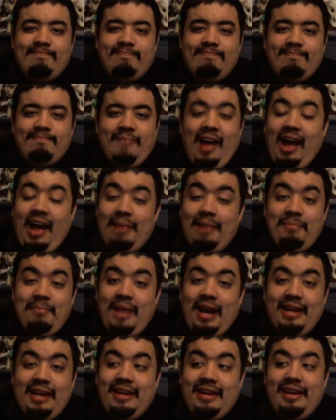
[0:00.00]
I'm
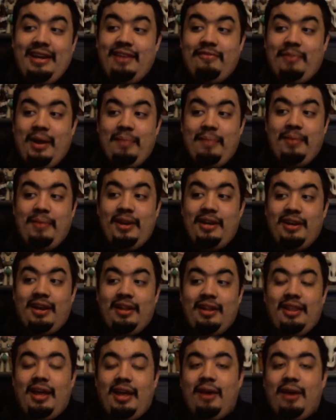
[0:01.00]
not going to give my opinion
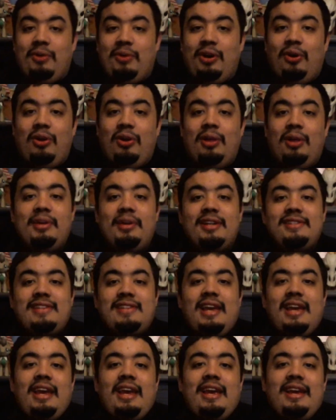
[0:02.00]
on that one. All I'm going to
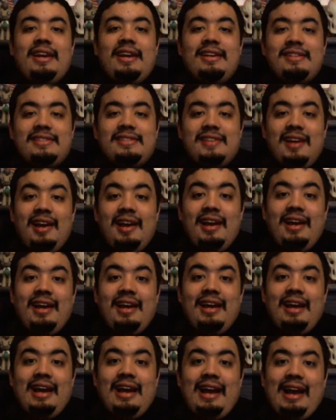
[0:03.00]
say is,
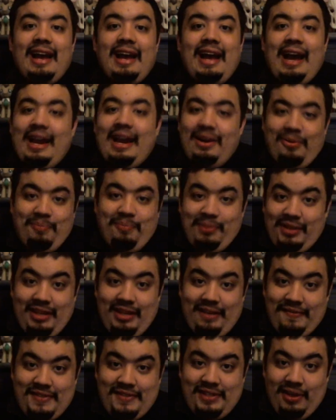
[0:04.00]
I don't
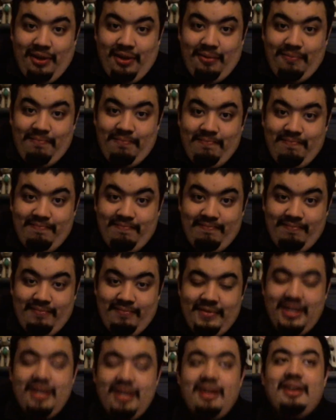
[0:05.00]
believe so.
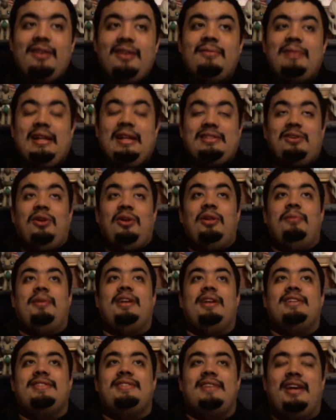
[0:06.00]
That's all I'm
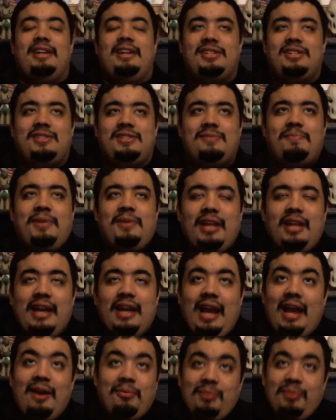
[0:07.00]
going to say. Just be like,
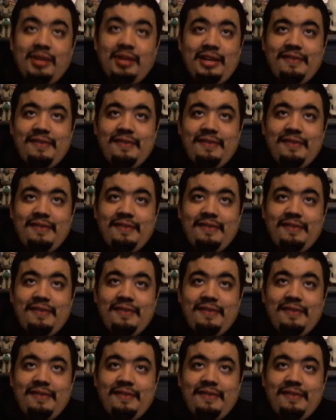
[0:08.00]
I don't believe